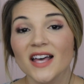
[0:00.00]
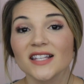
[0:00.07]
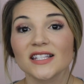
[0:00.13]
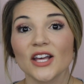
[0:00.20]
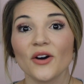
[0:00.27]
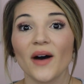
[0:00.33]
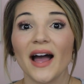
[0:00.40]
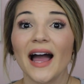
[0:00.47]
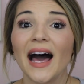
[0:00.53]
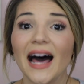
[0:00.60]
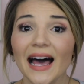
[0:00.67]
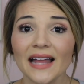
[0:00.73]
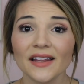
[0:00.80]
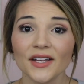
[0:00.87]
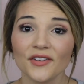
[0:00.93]
so i
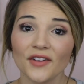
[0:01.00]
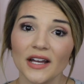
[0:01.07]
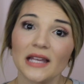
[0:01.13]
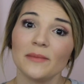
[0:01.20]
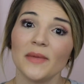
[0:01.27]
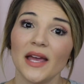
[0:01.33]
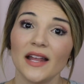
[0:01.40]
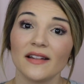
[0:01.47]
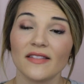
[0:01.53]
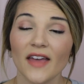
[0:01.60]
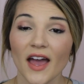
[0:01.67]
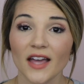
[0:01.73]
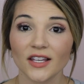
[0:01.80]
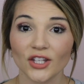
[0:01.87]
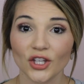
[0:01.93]
highly recommend
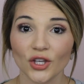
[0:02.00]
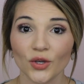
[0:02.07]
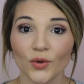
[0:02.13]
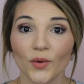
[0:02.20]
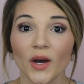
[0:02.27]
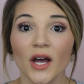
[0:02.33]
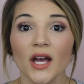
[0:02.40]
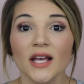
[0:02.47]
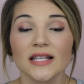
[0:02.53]
that you